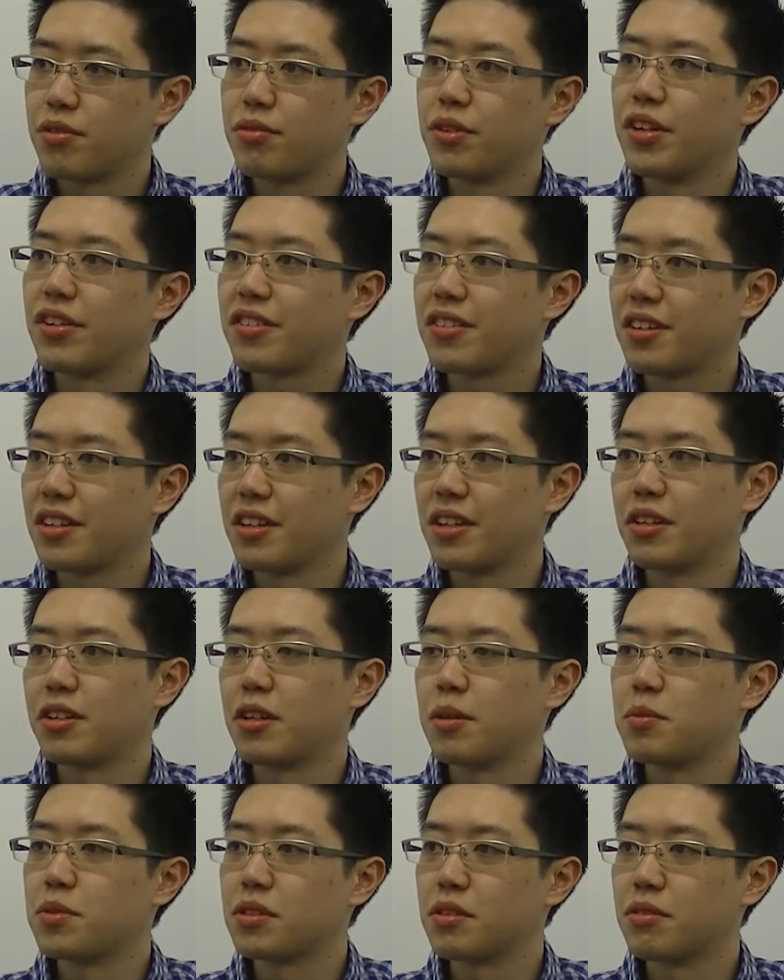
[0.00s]
of risk and in
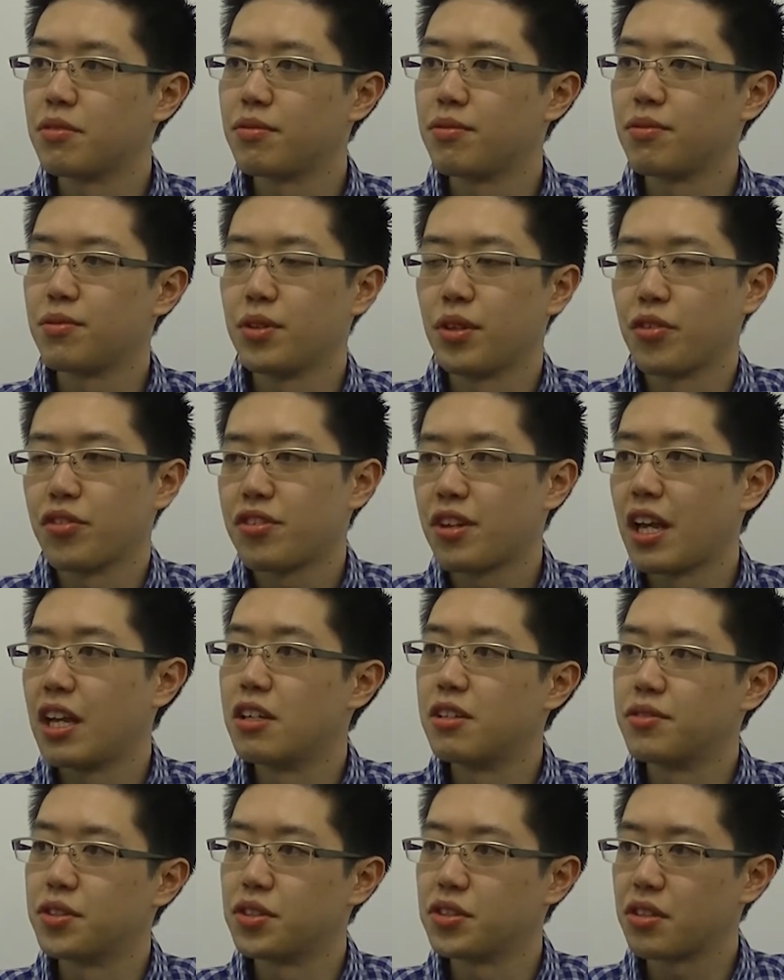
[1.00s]
terms of
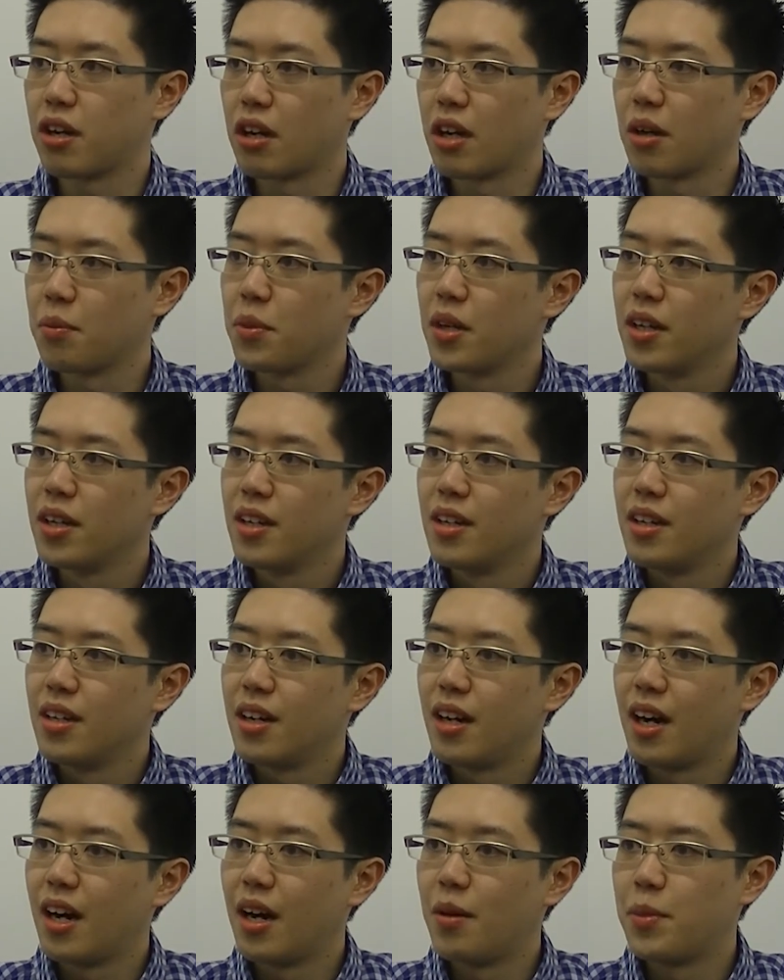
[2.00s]
stage of your startup,
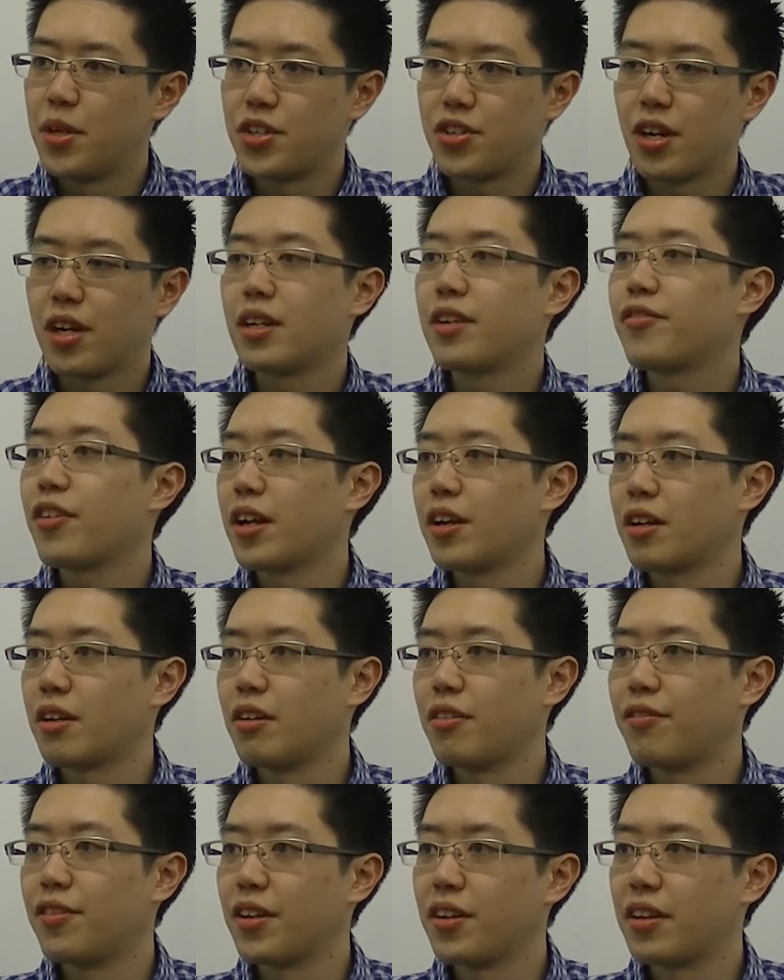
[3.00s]
and trying to find a
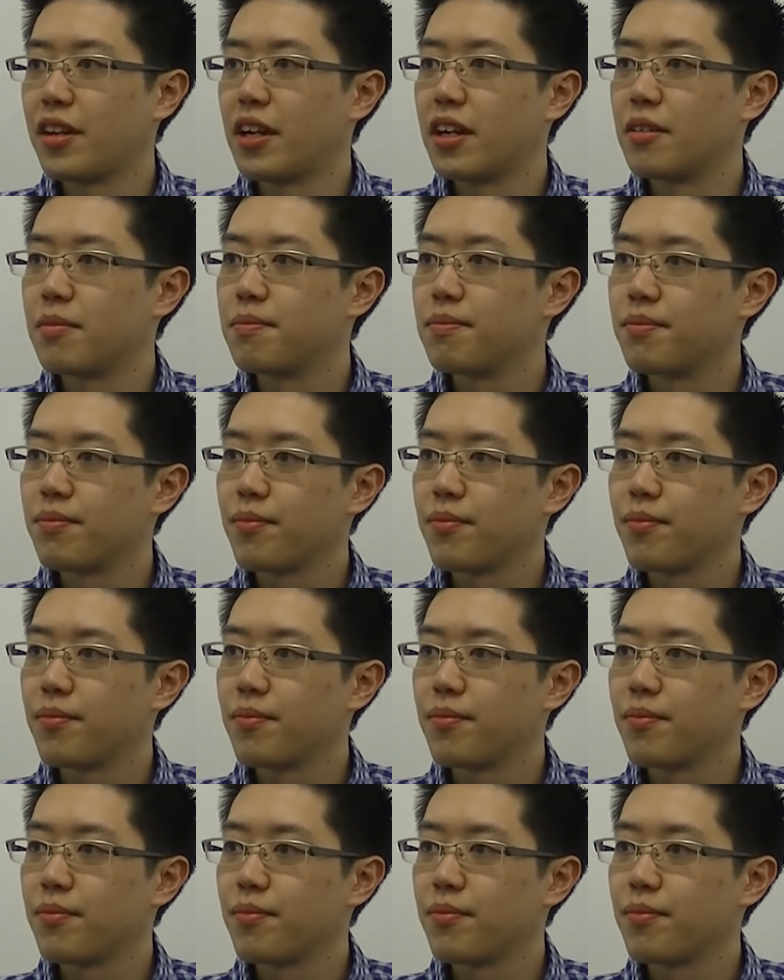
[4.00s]
good fit there.